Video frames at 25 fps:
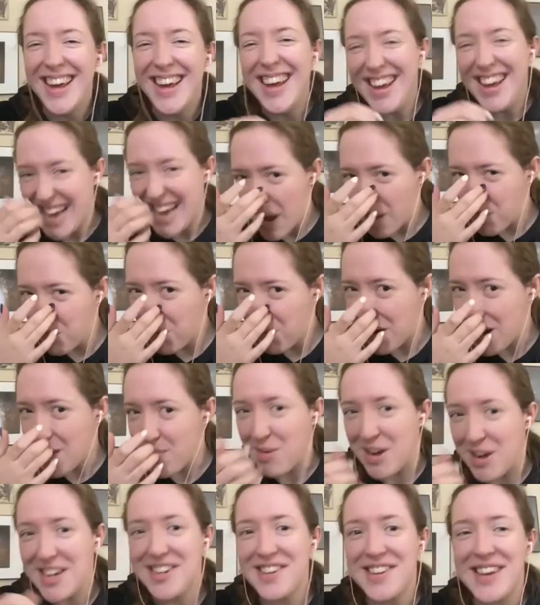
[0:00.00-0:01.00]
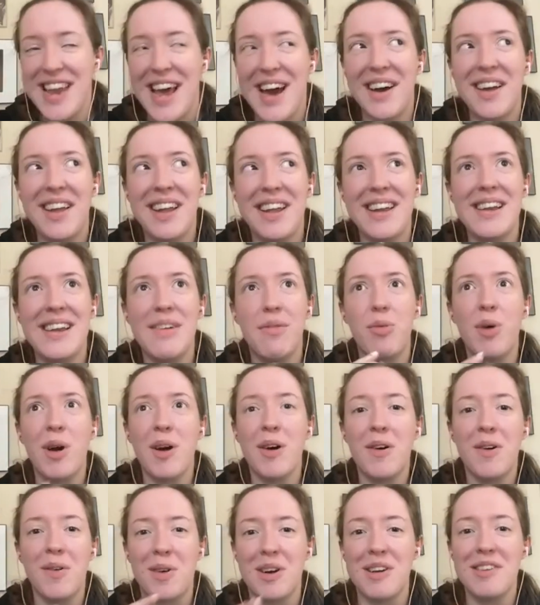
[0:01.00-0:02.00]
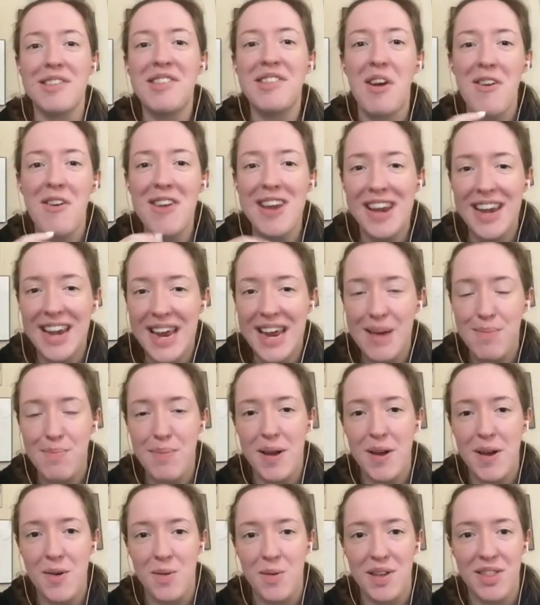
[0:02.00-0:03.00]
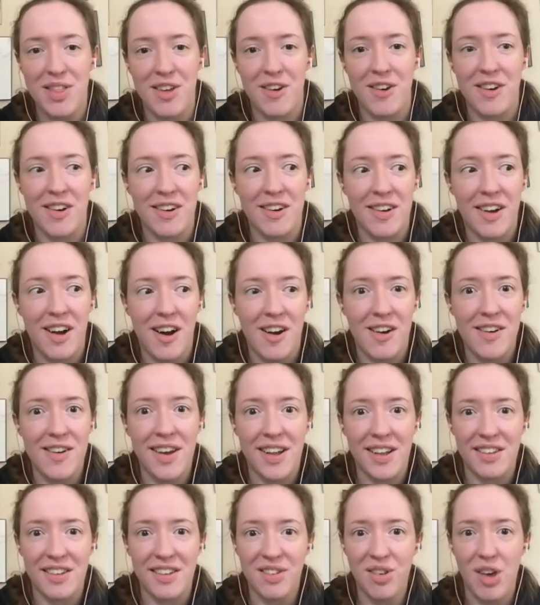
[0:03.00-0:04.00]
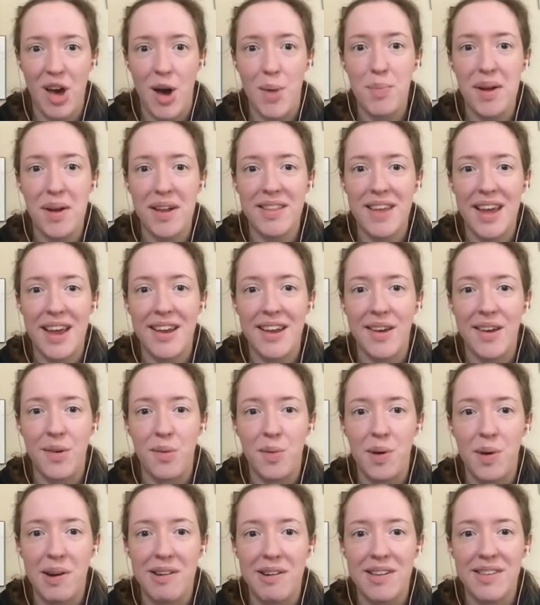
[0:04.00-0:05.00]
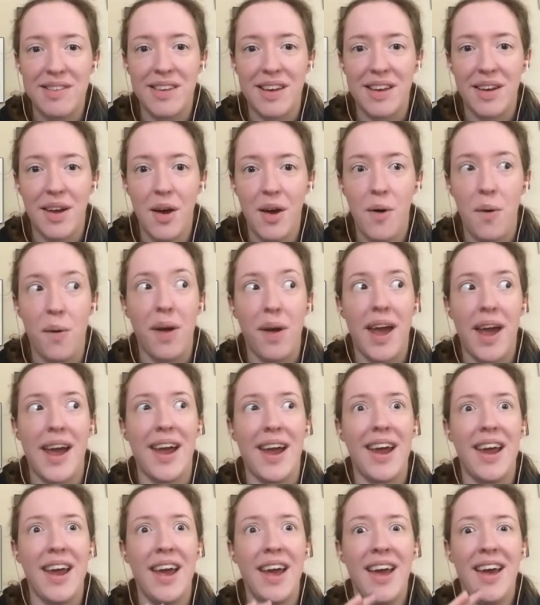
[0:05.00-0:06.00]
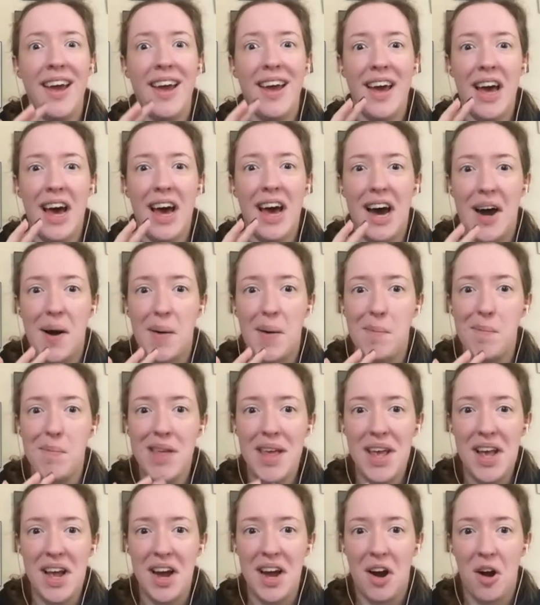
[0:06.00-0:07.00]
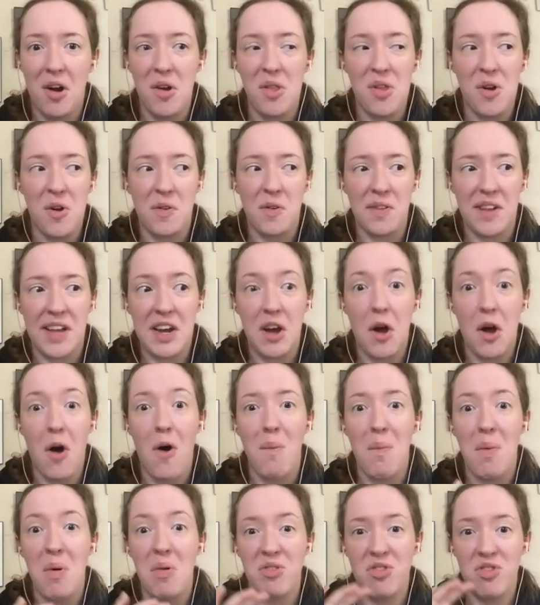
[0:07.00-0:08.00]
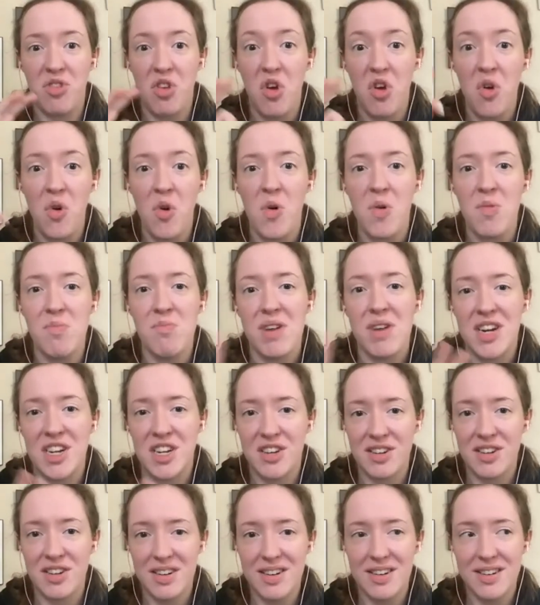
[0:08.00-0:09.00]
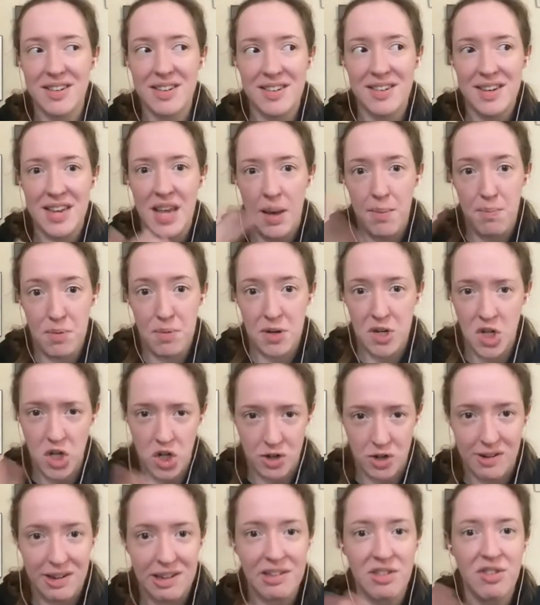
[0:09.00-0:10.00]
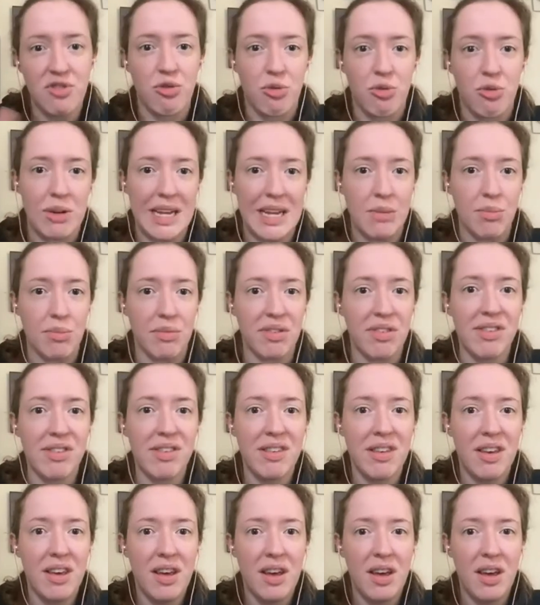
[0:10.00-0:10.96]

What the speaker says: Yeah, pretty much. Now we're starting to get better with our telescopic data, where it's like, okay, are there like almost too much temperature extremes